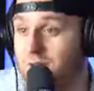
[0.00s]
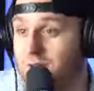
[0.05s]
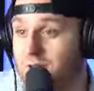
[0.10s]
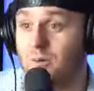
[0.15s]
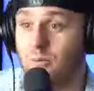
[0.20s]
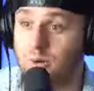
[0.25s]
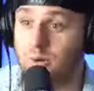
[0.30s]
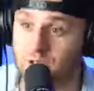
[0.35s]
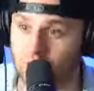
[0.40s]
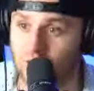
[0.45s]

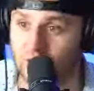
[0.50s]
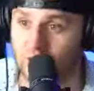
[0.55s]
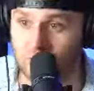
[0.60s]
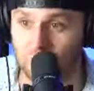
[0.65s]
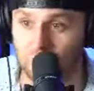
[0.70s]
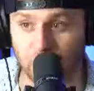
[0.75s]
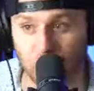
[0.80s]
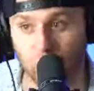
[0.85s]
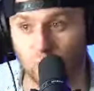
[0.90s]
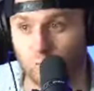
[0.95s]
We start to
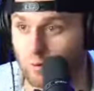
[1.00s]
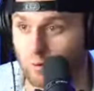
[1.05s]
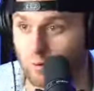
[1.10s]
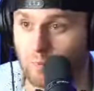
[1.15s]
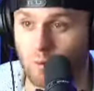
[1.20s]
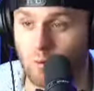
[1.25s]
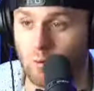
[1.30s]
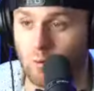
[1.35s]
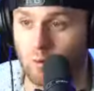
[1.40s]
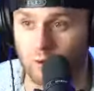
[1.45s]
build
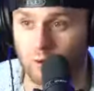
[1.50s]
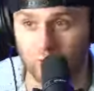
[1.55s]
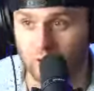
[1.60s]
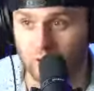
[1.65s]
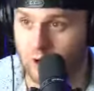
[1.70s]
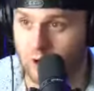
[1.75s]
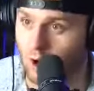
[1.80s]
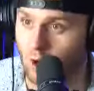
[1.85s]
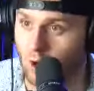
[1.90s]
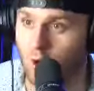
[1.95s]
rapport
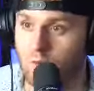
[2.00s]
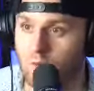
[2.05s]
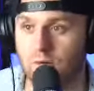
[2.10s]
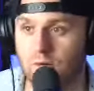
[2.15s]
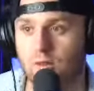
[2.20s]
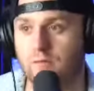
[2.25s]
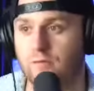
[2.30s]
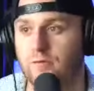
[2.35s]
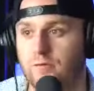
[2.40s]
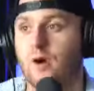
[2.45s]
over the
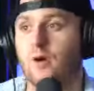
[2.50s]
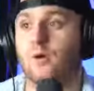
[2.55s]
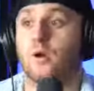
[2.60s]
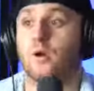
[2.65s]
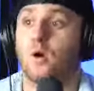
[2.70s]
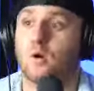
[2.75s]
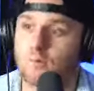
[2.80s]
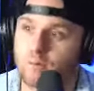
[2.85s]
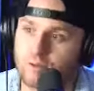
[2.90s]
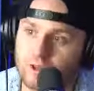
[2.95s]
phone,
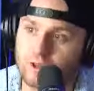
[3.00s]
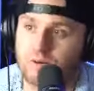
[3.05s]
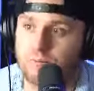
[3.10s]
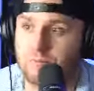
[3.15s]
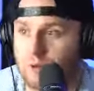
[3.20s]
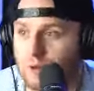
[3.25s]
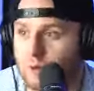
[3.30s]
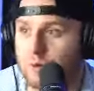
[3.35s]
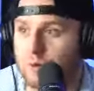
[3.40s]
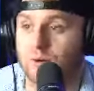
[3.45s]
over the
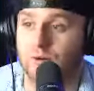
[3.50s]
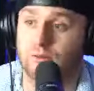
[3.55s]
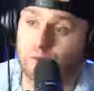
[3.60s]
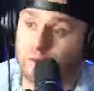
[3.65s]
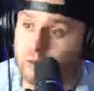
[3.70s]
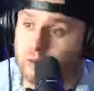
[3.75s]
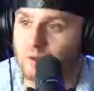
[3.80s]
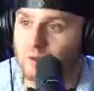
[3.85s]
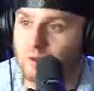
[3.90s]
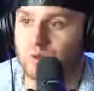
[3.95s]
computer, through
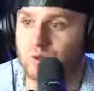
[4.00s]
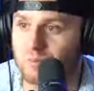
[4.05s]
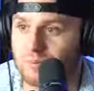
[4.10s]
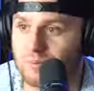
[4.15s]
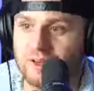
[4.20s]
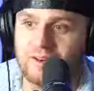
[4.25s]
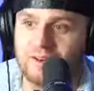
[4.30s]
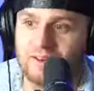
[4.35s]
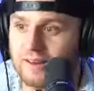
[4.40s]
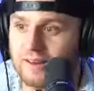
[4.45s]
social media.